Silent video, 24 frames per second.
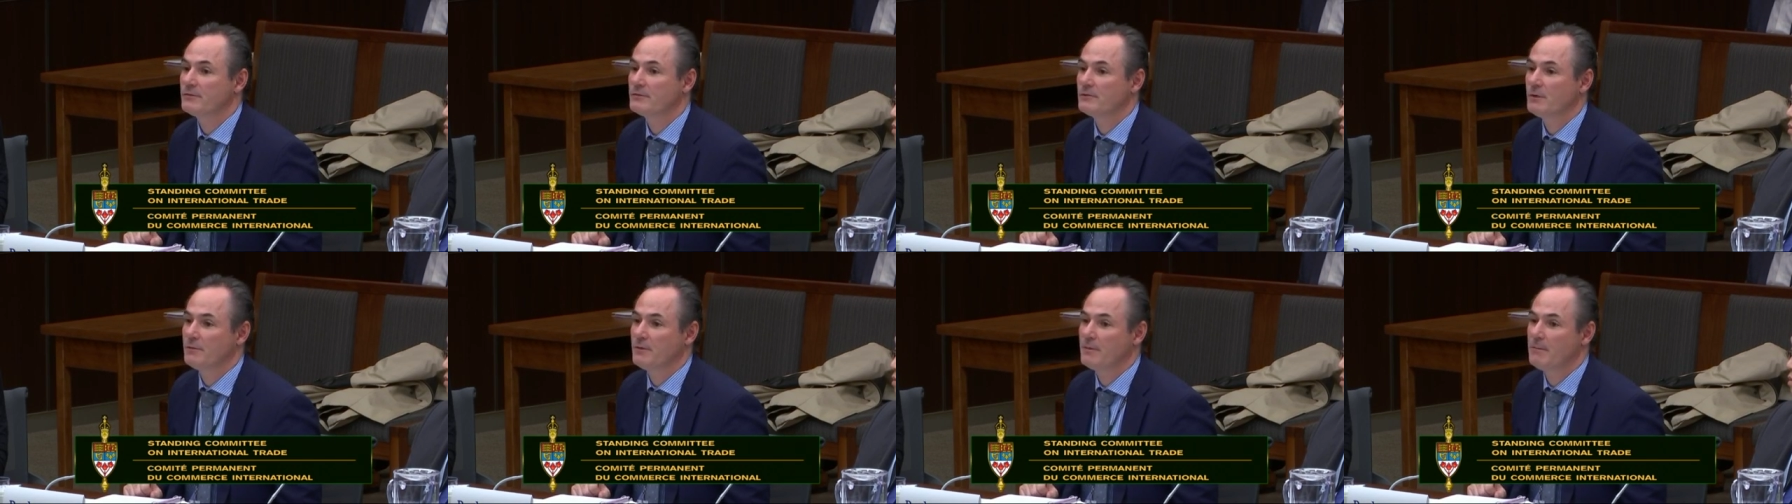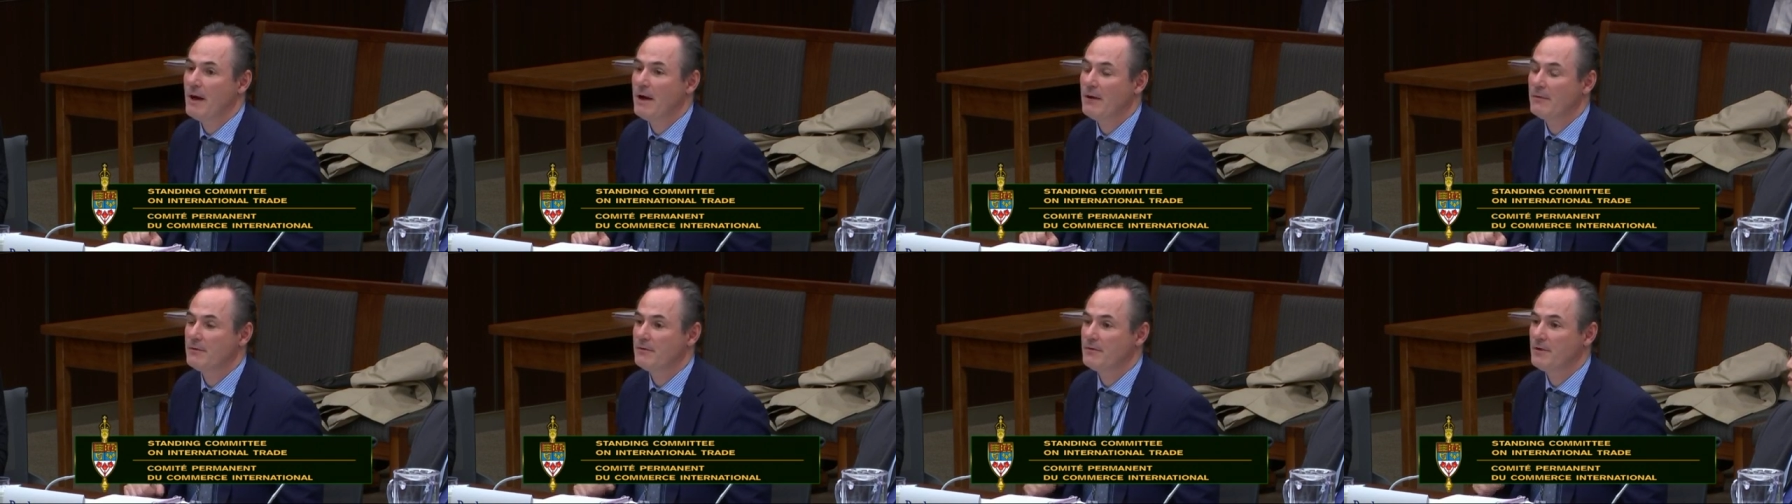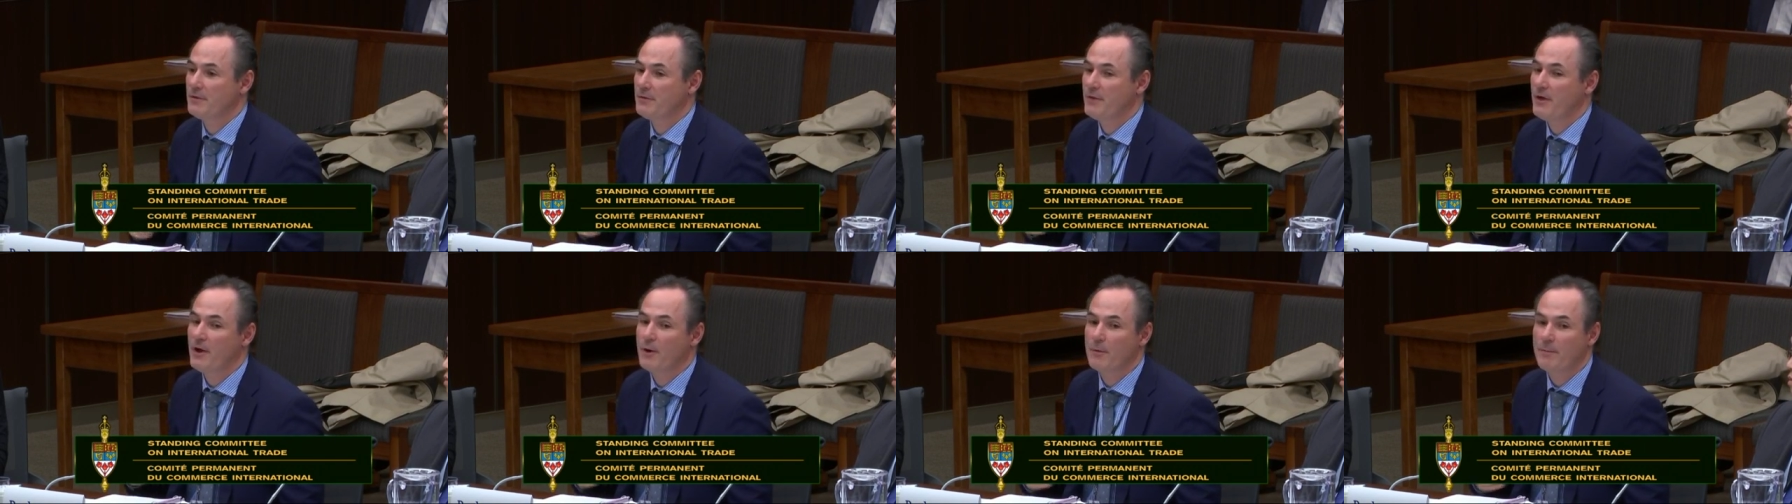So the amount
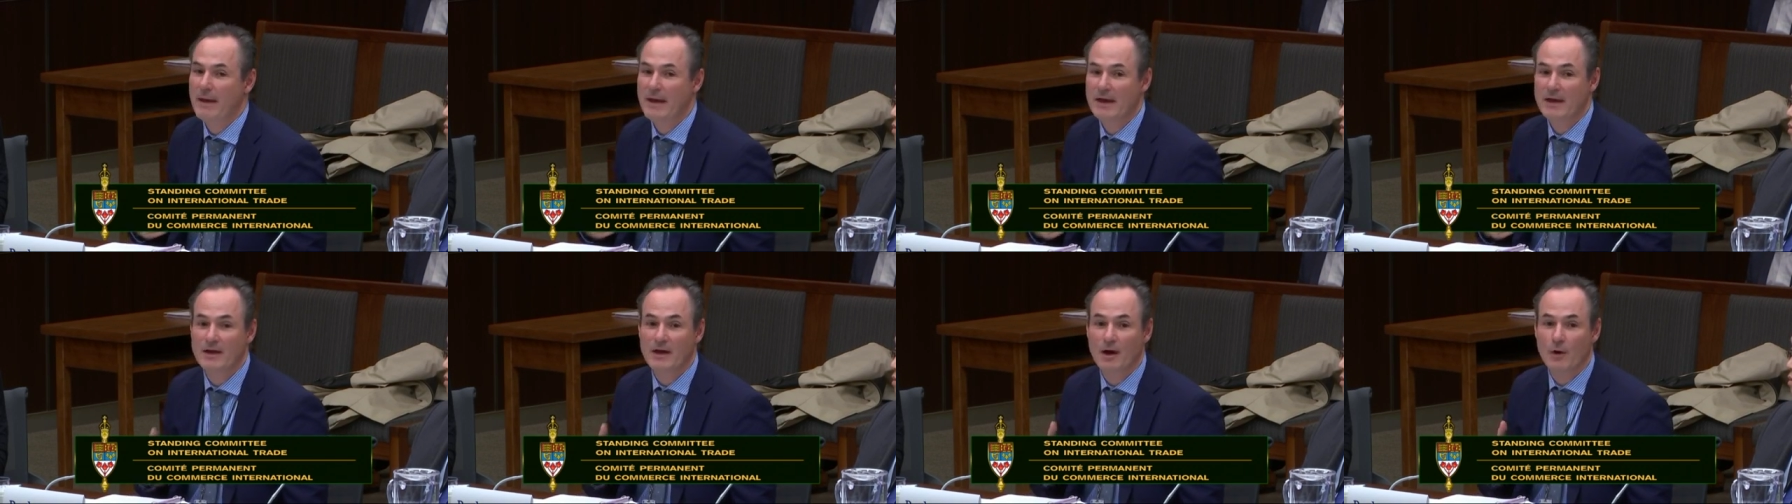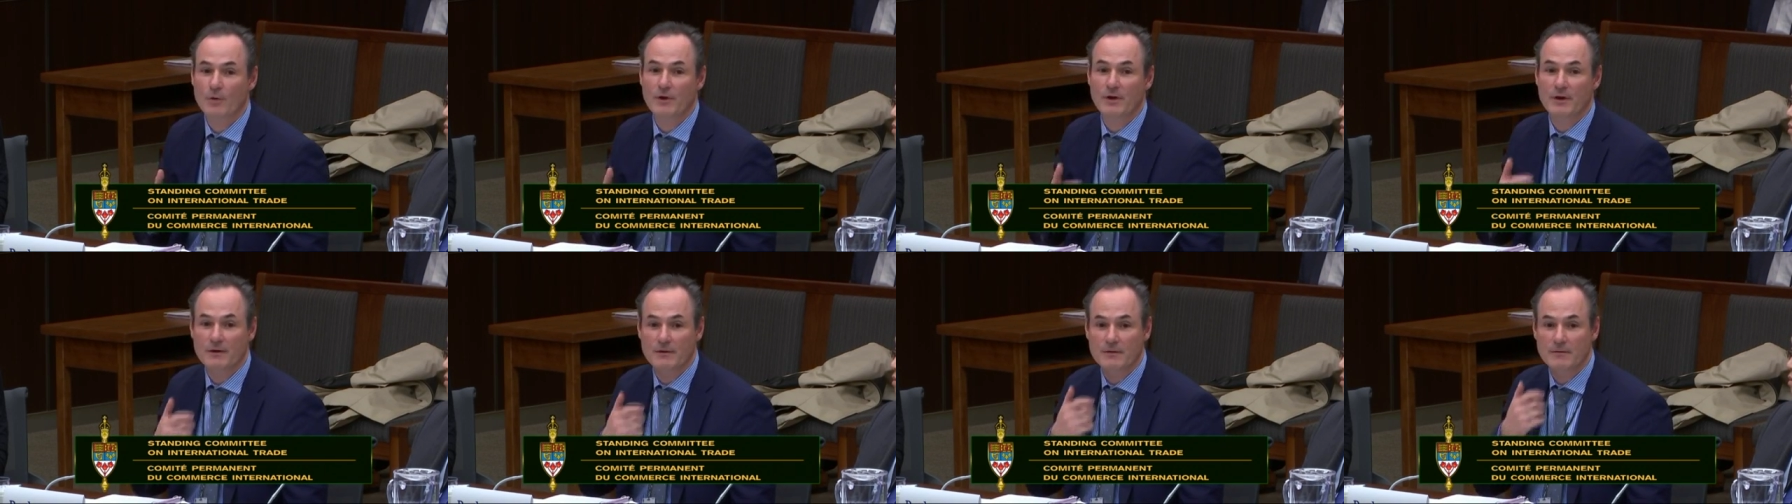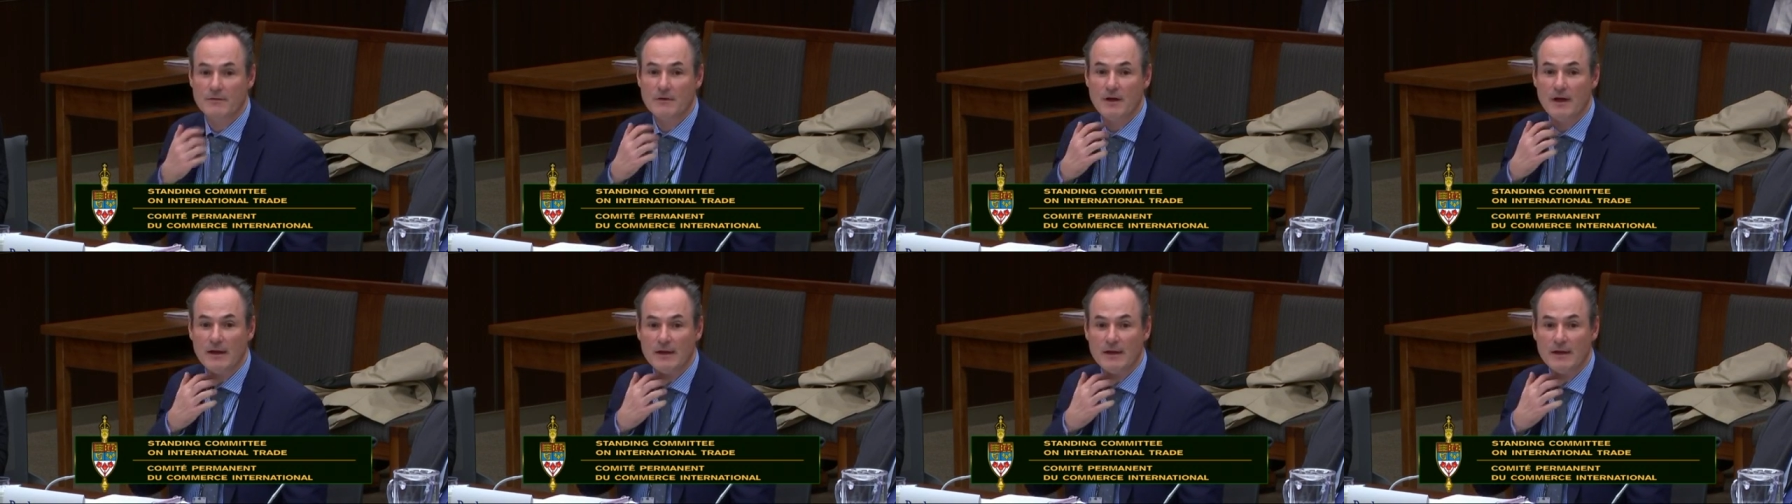that they're paying out in